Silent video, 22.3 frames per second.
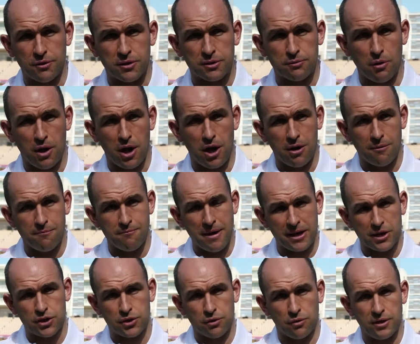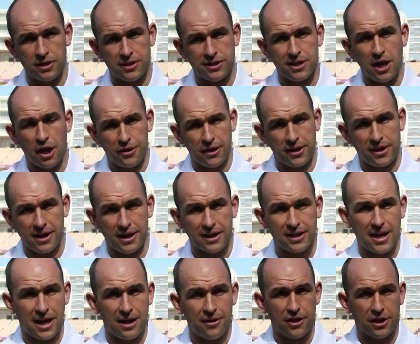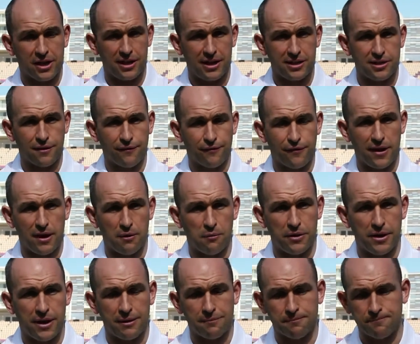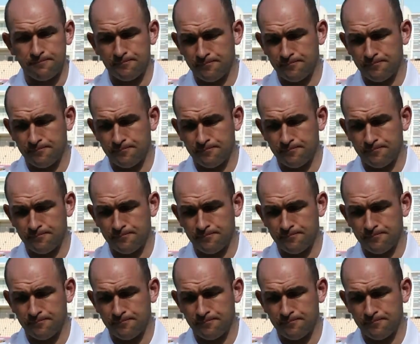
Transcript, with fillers: you as well and make sure there's nothing again that can interfere with it.